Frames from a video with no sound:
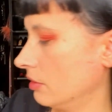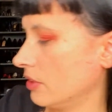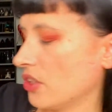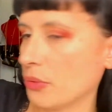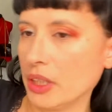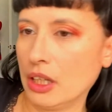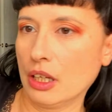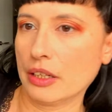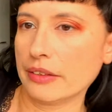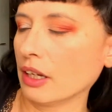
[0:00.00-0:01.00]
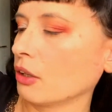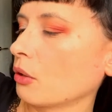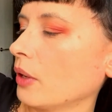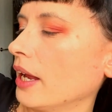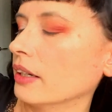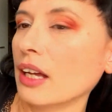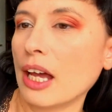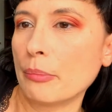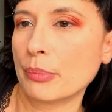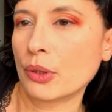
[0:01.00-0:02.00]
this one here, the Cran
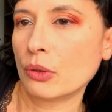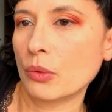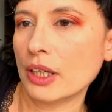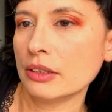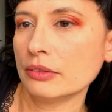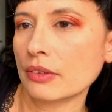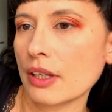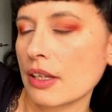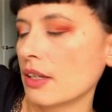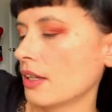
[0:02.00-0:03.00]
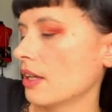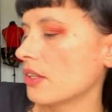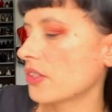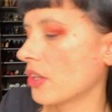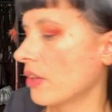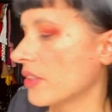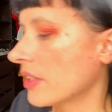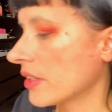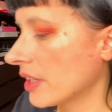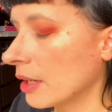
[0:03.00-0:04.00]
Apple one. So it's
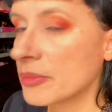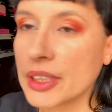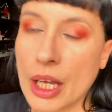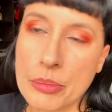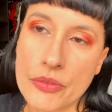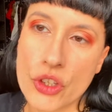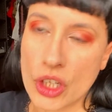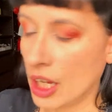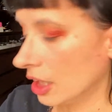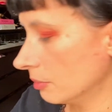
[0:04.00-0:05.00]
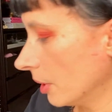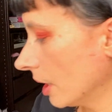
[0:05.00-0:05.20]
the same type of shade